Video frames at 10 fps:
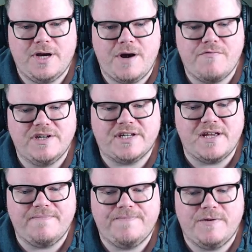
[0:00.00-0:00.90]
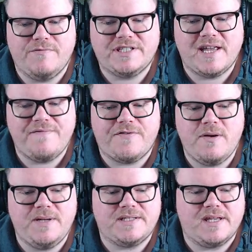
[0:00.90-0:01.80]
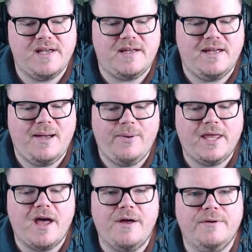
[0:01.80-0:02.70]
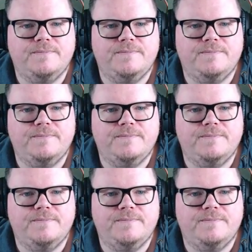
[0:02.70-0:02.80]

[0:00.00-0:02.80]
to risk it. Risk it for a biscuit. Here we go.